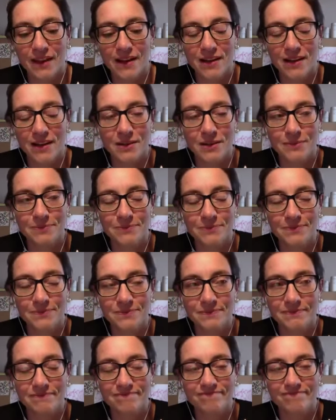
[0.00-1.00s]

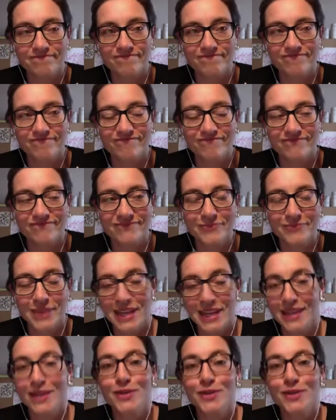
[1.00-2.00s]

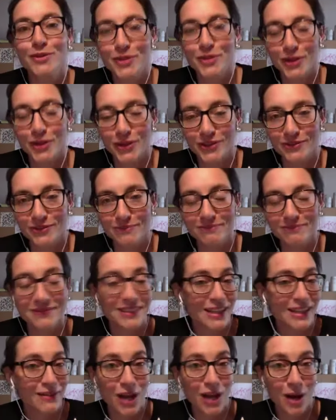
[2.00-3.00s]
being a good girl,
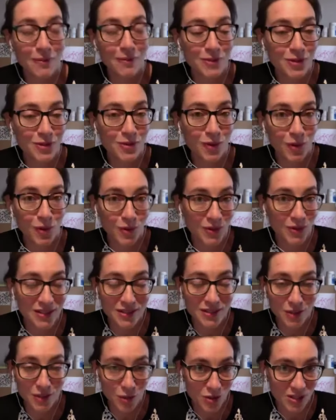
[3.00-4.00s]
living up to all the
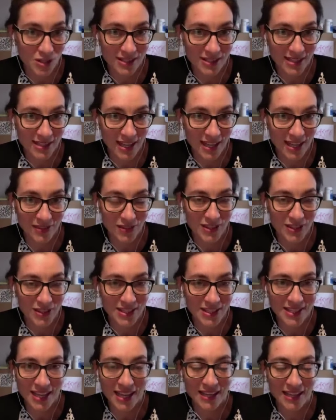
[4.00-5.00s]
social
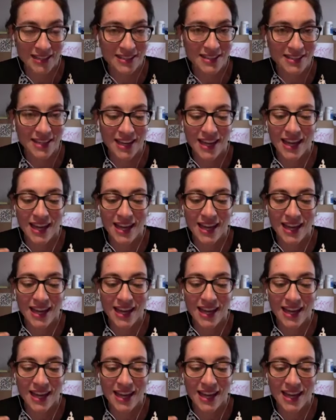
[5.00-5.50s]
standards, and